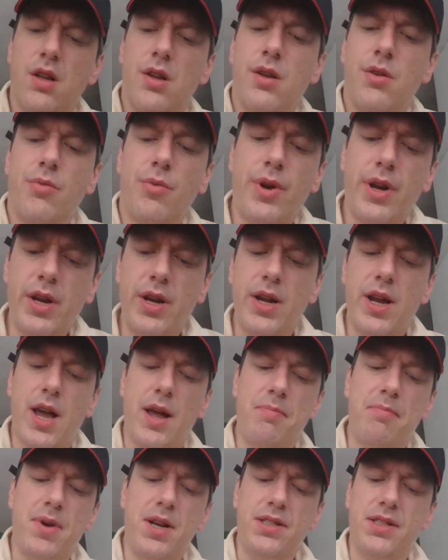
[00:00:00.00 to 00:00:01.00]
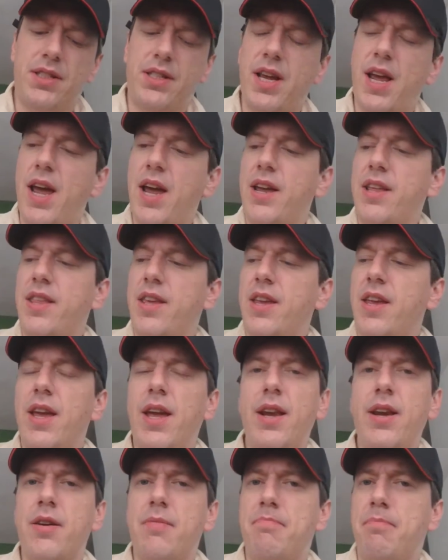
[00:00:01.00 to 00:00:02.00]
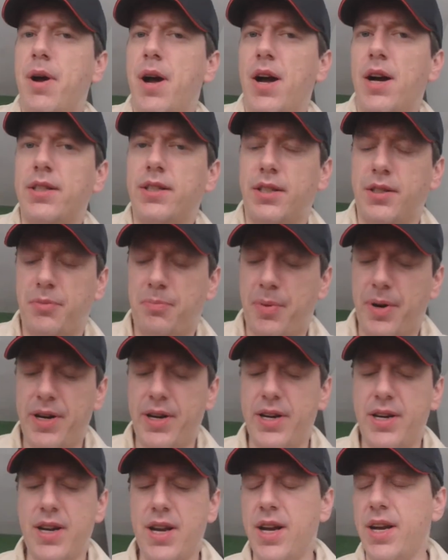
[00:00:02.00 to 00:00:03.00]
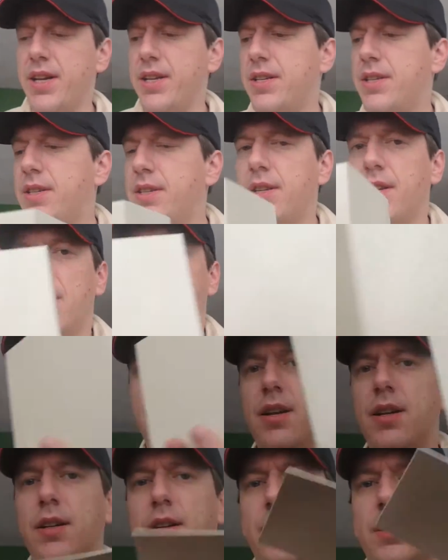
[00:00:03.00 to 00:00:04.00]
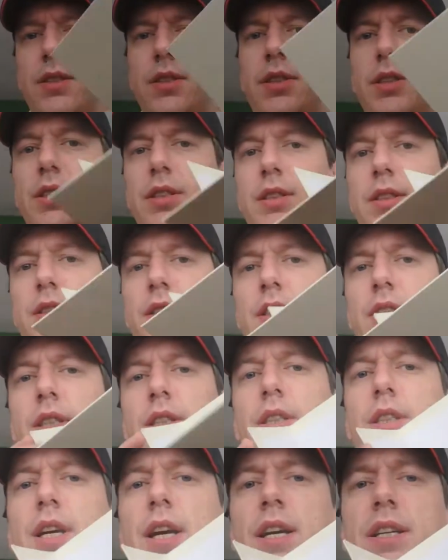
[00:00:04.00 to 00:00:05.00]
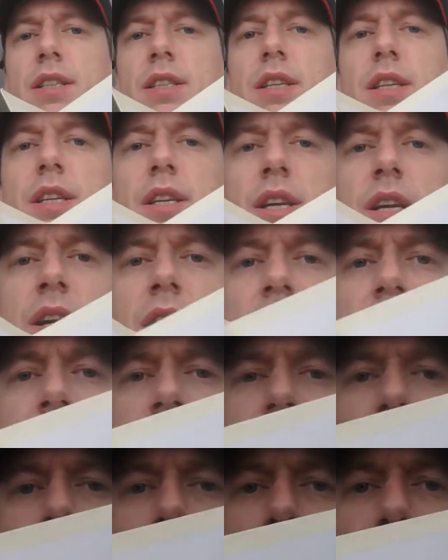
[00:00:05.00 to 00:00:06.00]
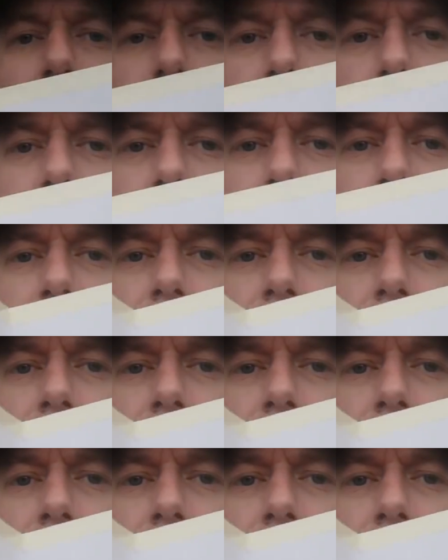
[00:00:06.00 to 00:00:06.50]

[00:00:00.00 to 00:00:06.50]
Really, I must say the inner box is pretty nice. As you can see, it has the box with the